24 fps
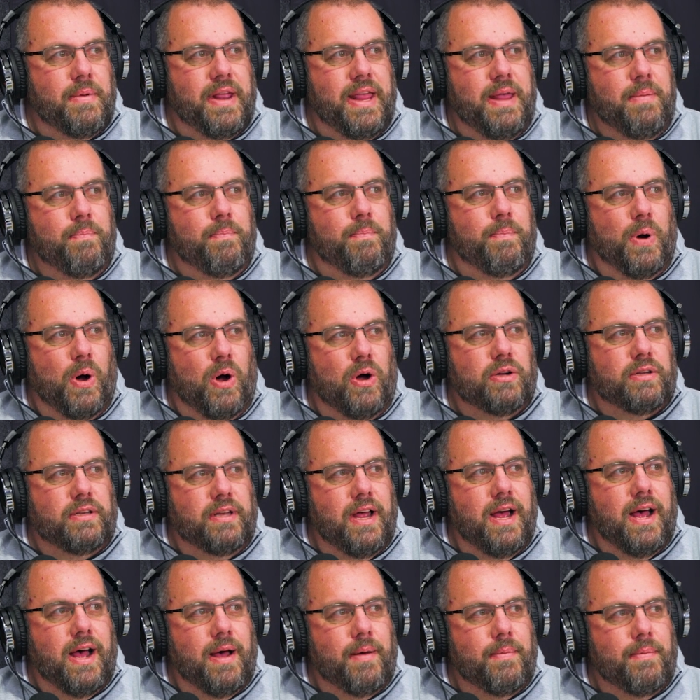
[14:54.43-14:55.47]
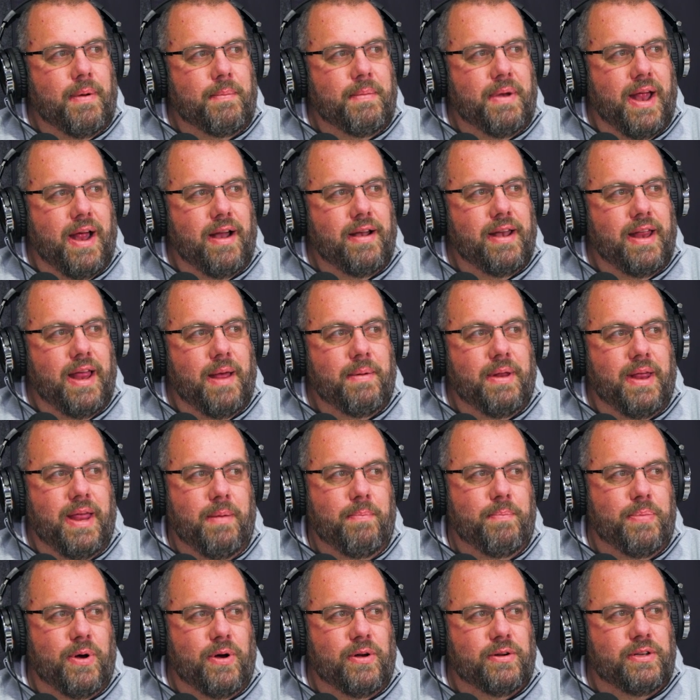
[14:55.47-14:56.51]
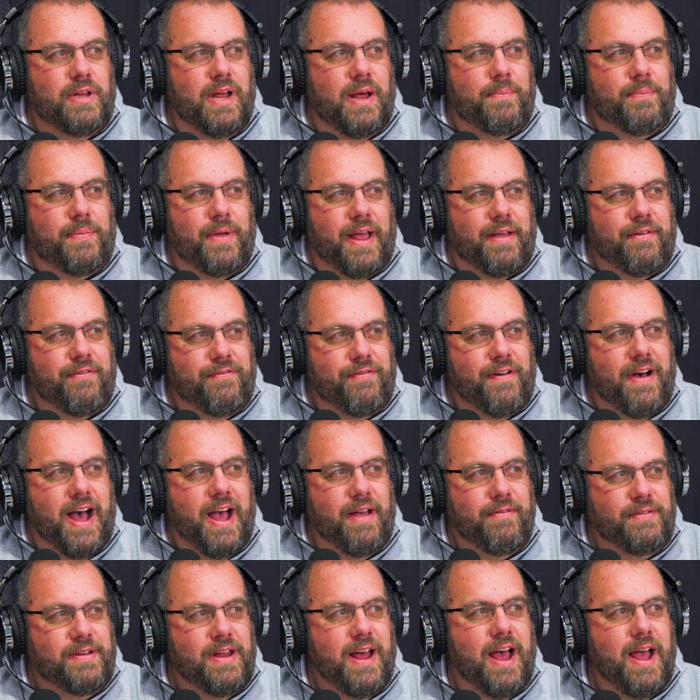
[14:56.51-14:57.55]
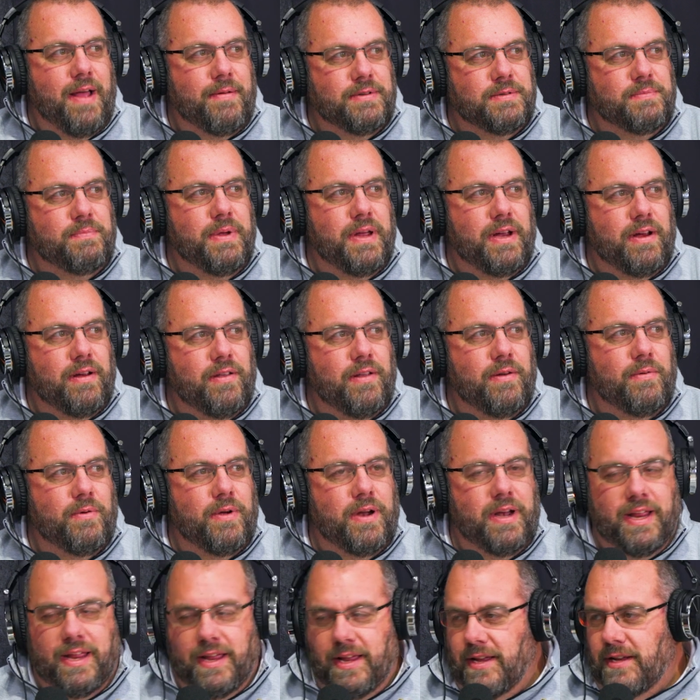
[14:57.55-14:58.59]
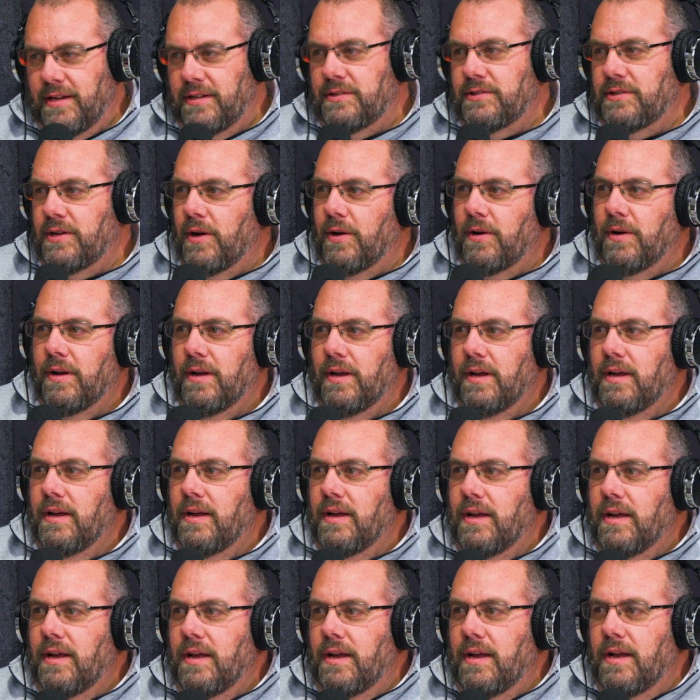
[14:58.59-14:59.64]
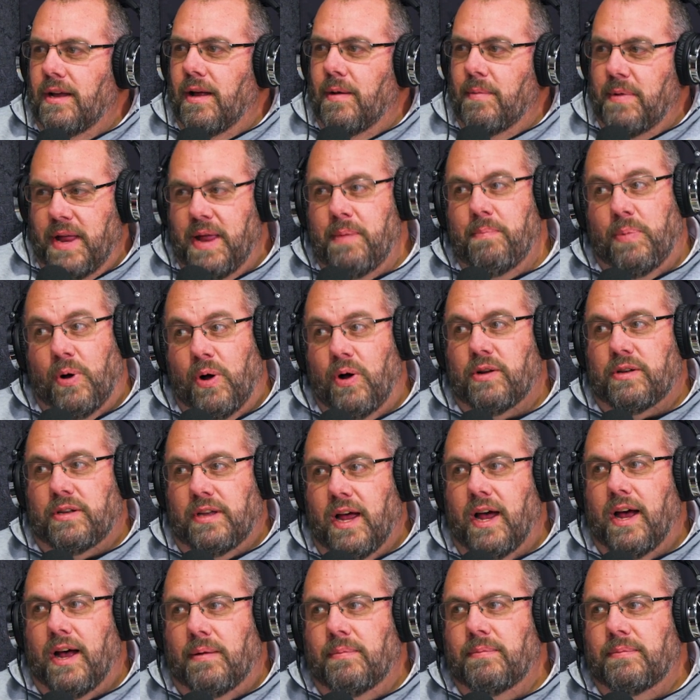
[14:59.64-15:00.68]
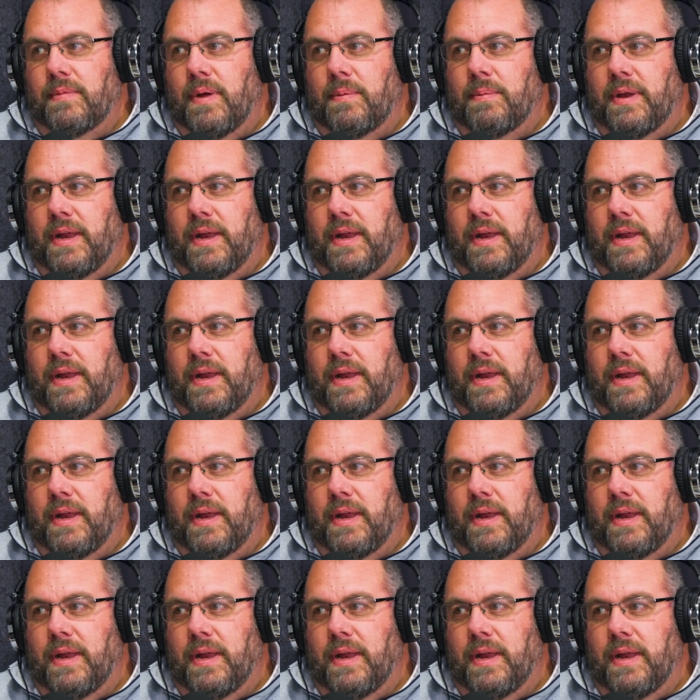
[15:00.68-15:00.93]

Yeah, but he bulked up. He bulked up like 5 times bigger than what he is. So, he bulked up.